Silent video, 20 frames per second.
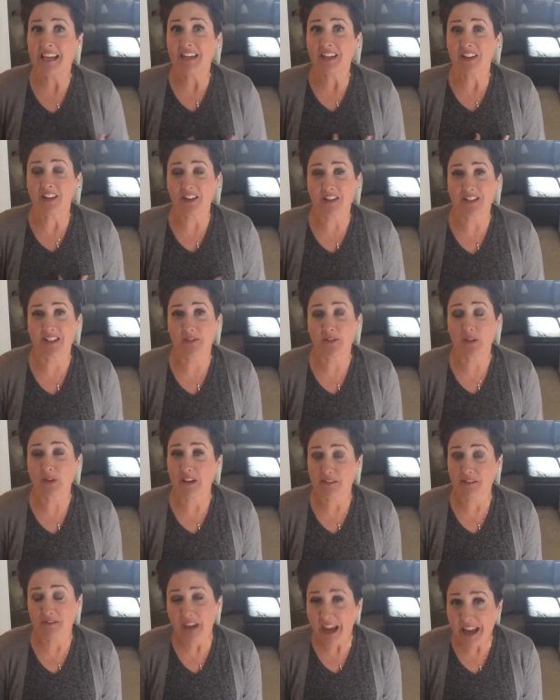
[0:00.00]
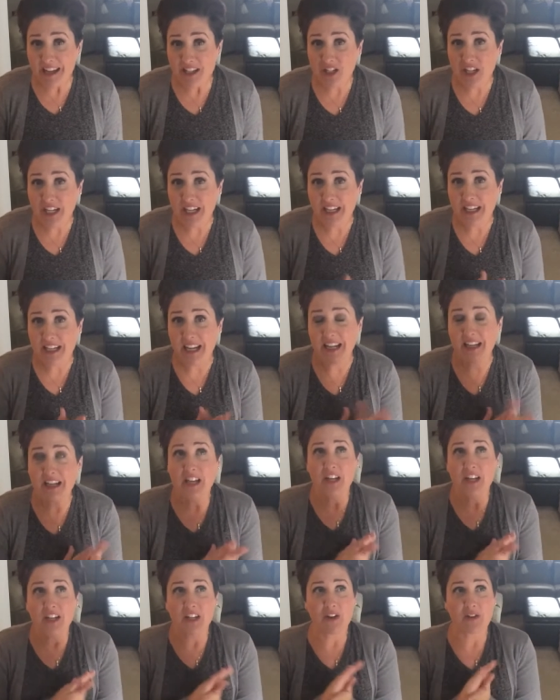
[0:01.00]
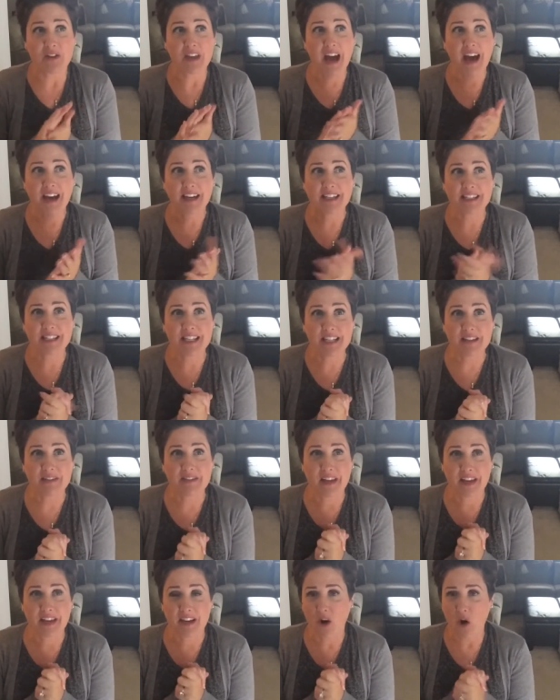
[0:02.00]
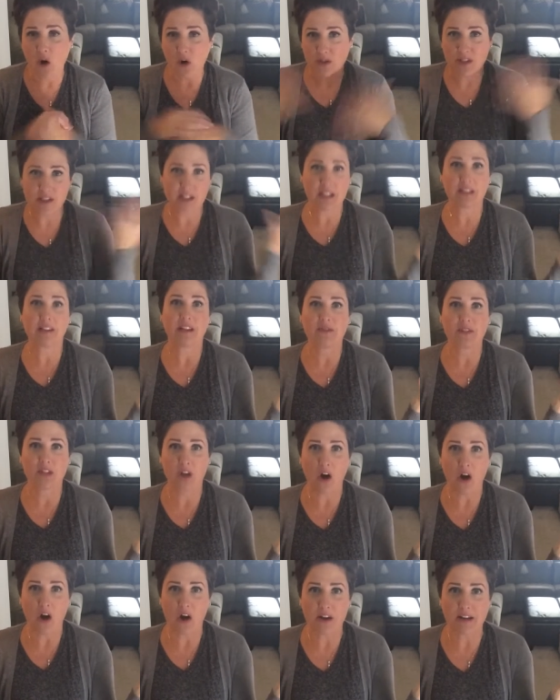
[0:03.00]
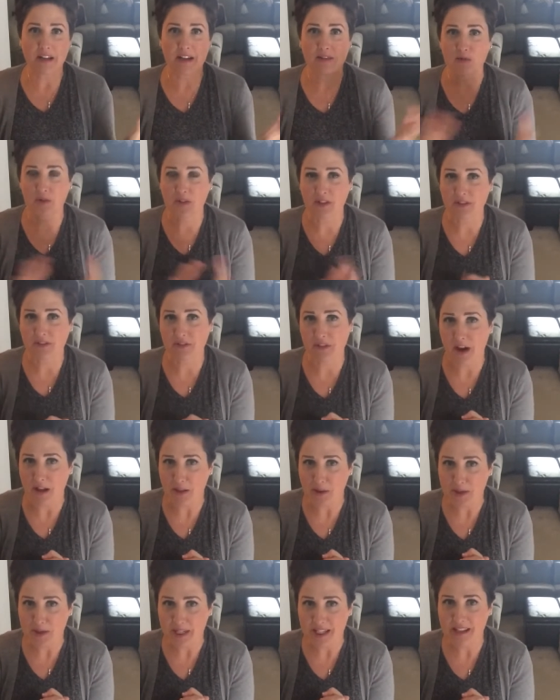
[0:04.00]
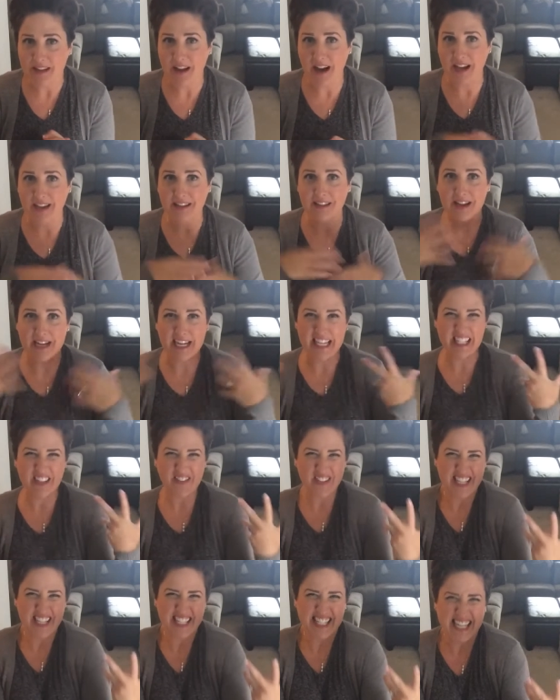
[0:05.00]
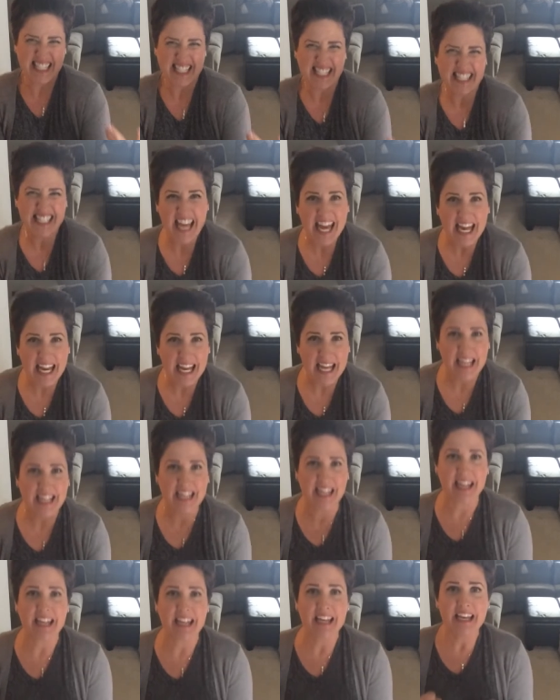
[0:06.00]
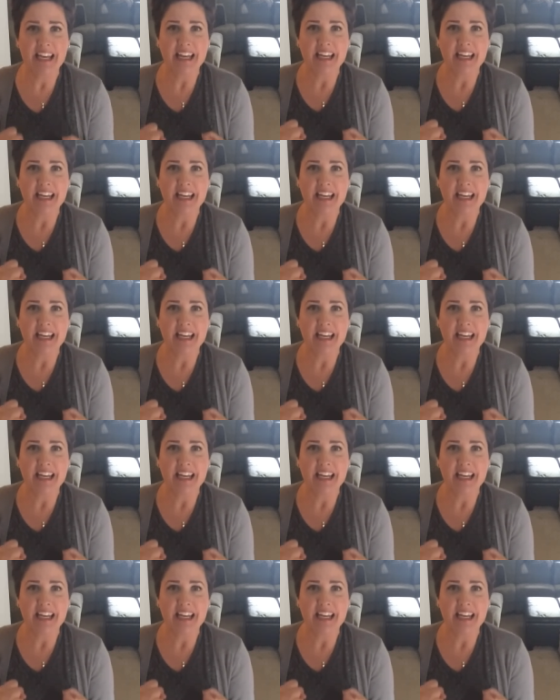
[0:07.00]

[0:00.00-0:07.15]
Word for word: because if you love fashion and you know the idea of like Halston lives on and really following the guidelines of his aesthetic and